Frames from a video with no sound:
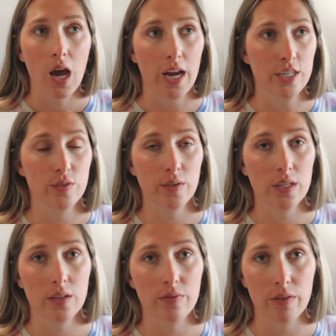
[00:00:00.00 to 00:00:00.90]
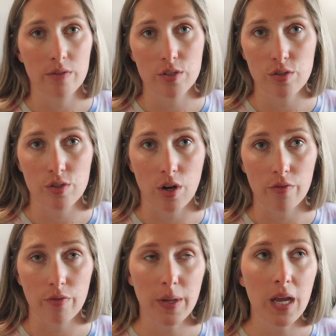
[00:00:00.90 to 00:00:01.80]
I just feel like the flavor is too strong
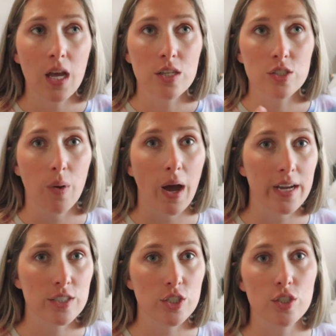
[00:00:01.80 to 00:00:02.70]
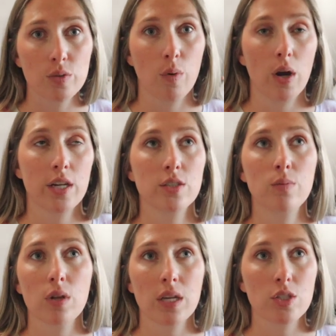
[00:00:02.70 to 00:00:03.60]
for me. So I actually do more. I do
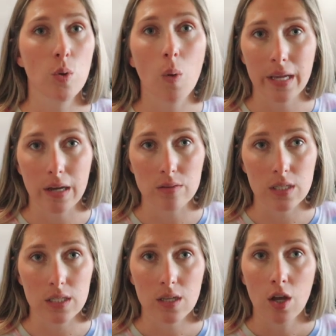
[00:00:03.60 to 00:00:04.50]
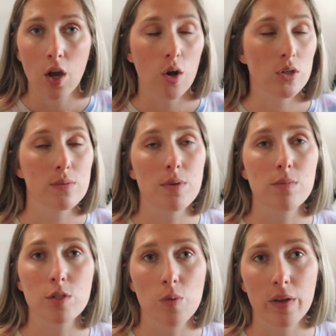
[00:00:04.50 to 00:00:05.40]
more like 20 ounces or
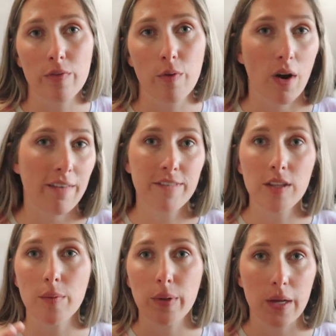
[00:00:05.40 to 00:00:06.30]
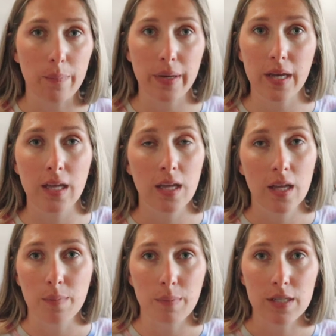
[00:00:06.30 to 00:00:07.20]
sometimes 24. I fill up like a big
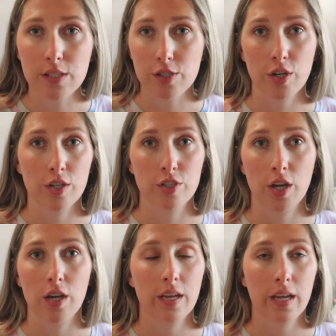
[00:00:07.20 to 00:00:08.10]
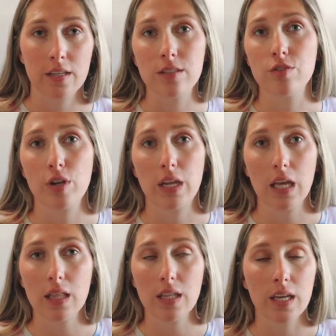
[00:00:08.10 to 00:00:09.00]
mason jar jug and drink
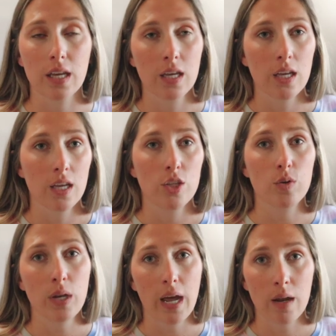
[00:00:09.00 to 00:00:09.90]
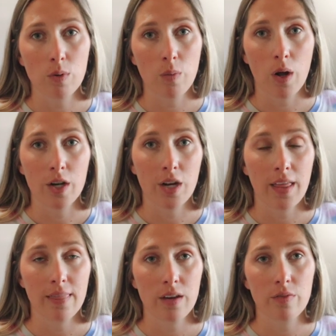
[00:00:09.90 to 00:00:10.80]
it. Like you can add more water
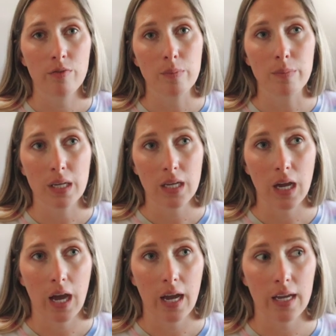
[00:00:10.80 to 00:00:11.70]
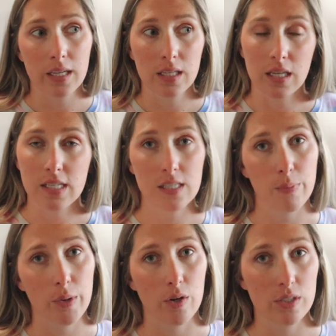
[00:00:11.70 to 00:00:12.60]
and then for me, I can like sip
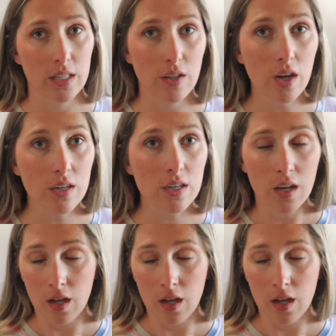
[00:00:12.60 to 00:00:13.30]
it all day long